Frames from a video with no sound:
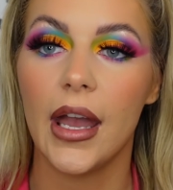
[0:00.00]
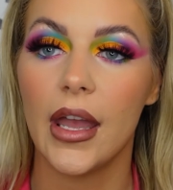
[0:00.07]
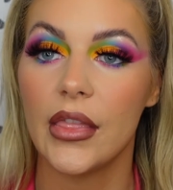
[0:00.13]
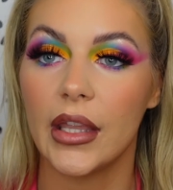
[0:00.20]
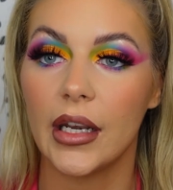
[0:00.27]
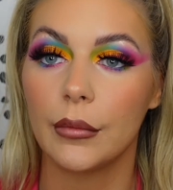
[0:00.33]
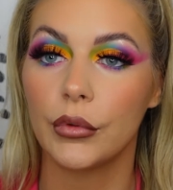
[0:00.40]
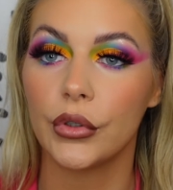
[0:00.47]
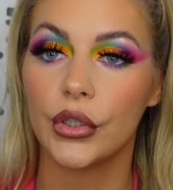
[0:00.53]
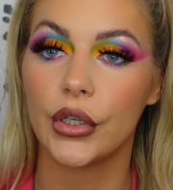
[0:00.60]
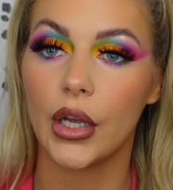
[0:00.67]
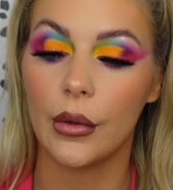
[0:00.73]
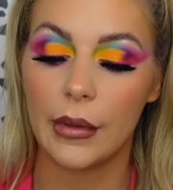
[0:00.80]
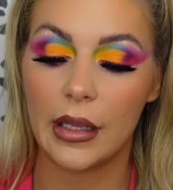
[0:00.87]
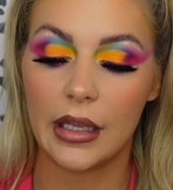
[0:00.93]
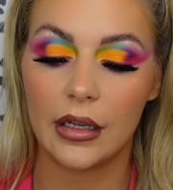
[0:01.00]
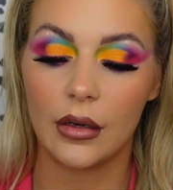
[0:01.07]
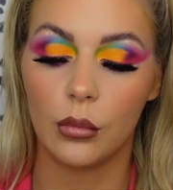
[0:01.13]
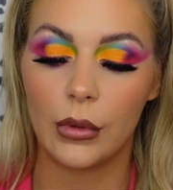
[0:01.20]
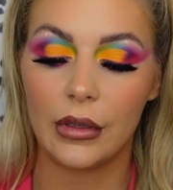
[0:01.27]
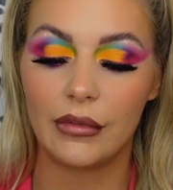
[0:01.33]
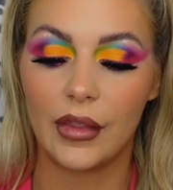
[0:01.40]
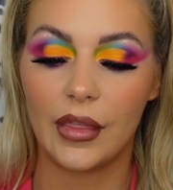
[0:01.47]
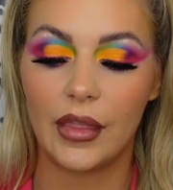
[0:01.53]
And then I'm going to go in with